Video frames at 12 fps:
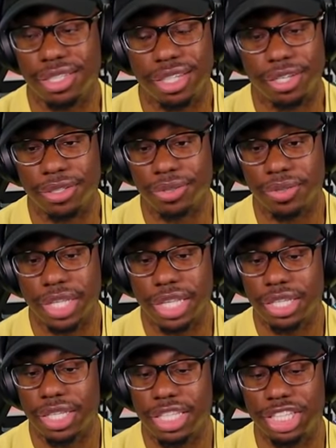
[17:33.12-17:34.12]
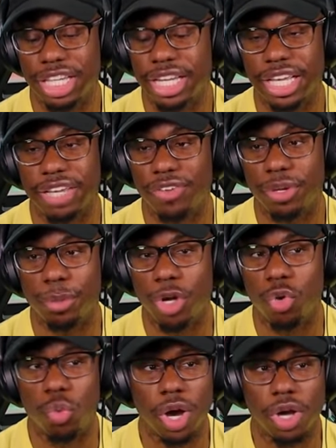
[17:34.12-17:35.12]
No. She didn't give him
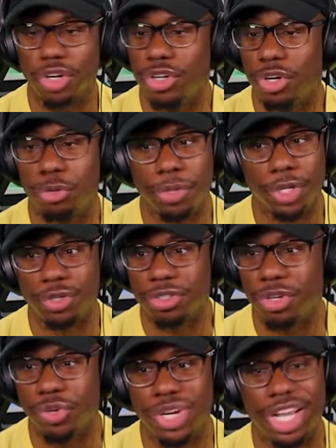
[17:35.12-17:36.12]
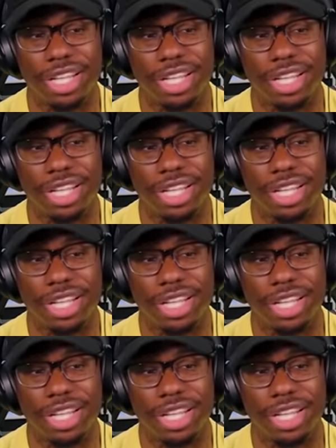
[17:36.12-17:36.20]
no water, no milk, no